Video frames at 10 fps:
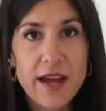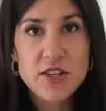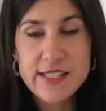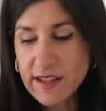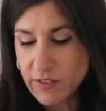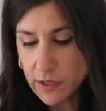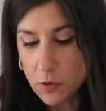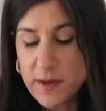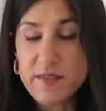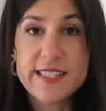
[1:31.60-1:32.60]
I just love a
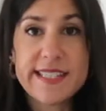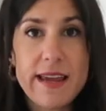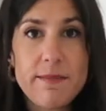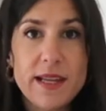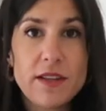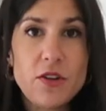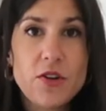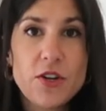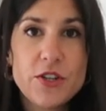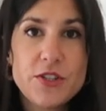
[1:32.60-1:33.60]
little bit of a statement. You
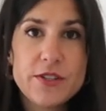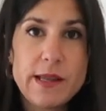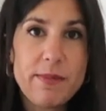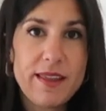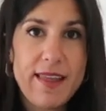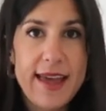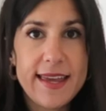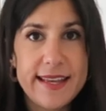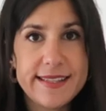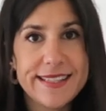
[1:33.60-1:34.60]
could do something that
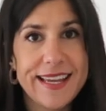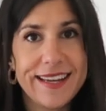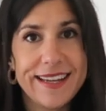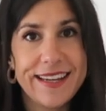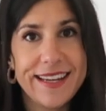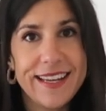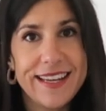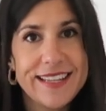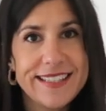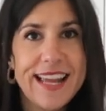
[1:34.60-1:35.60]
is
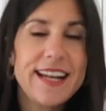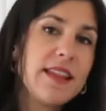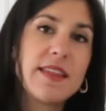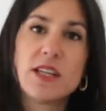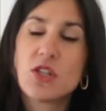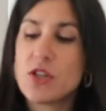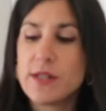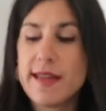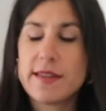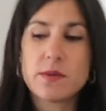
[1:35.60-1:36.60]
slightly thinner too,
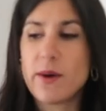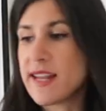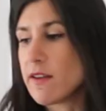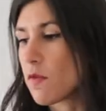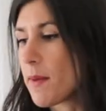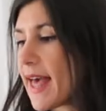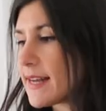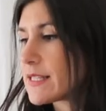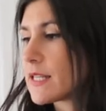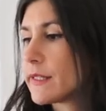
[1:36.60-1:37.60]
like this one here from
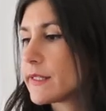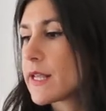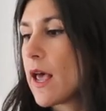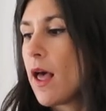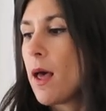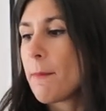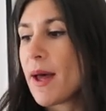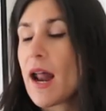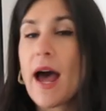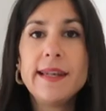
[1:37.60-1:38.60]
Anderson's,
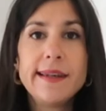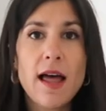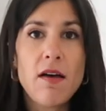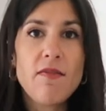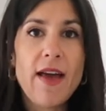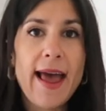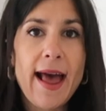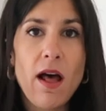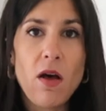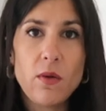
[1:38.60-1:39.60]
but I love
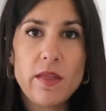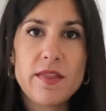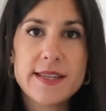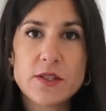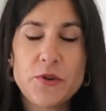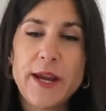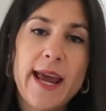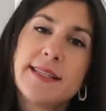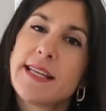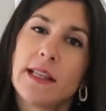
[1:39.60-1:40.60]
how this
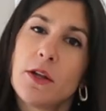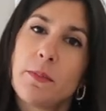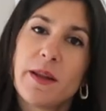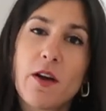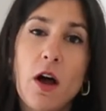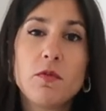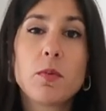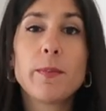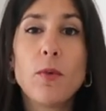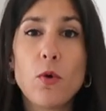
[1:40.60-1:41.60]
creates a little bit of
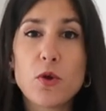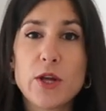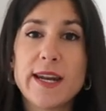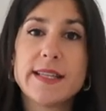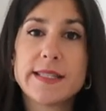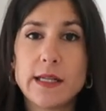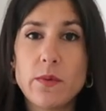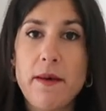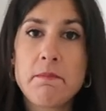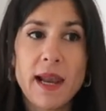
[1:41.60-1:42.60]
proportion and
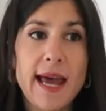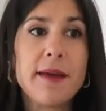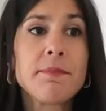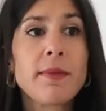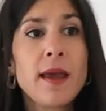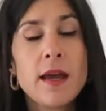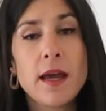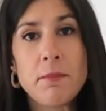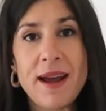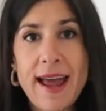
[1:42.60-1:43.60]
silhouette play
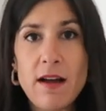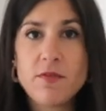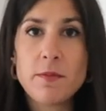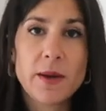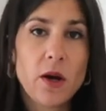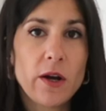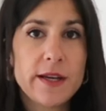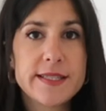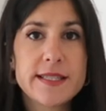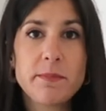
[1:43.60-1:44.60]
in my outfit
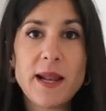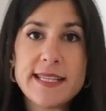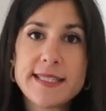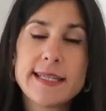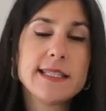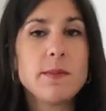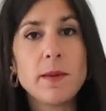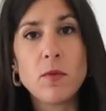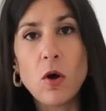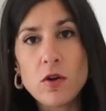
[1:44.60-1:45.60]
because the blazer is a
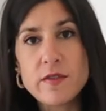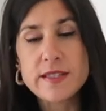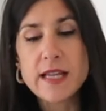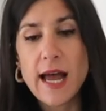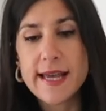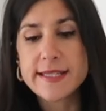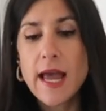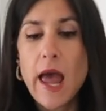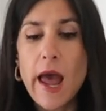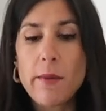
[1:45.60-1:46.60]
bit more oversized,
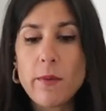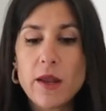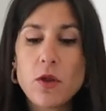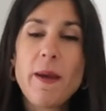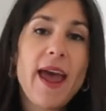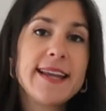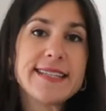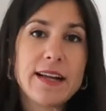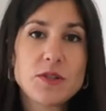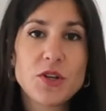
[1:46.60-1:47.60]
and when you pan
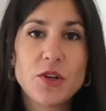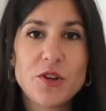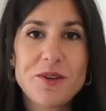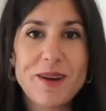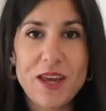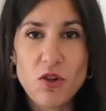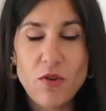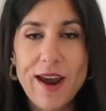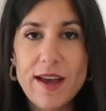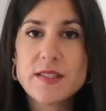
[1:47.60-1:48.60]
down to my
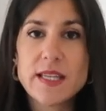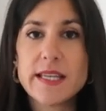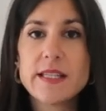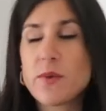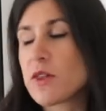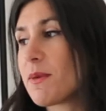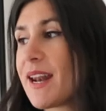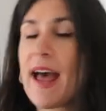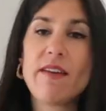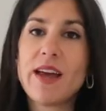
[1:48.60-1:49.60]
trousers, which I'm
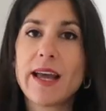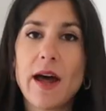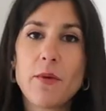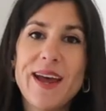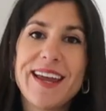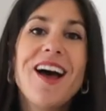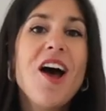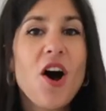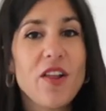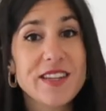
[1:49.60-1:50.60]
going to have a cutaway
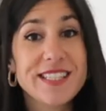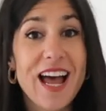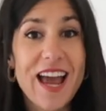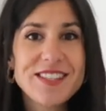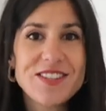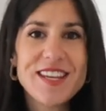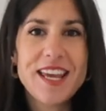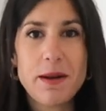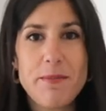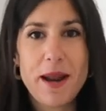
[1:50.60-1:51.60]
on the side so you can
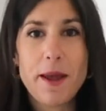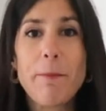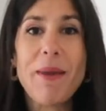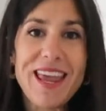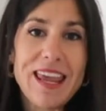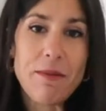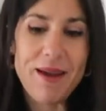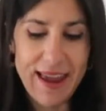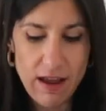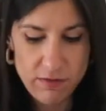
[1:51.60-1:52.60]
get a better peek at
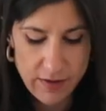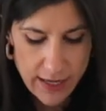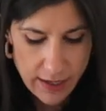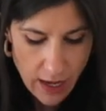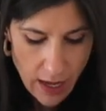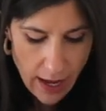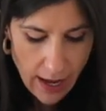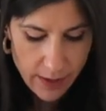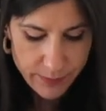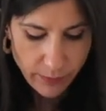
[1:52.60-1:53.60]
my outfit,
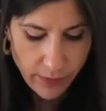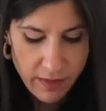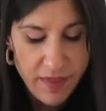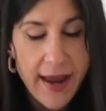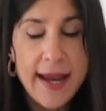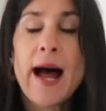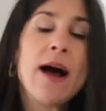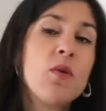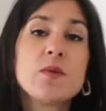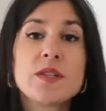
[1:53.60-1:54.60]
they
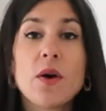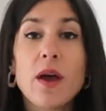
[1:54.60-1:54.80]
are also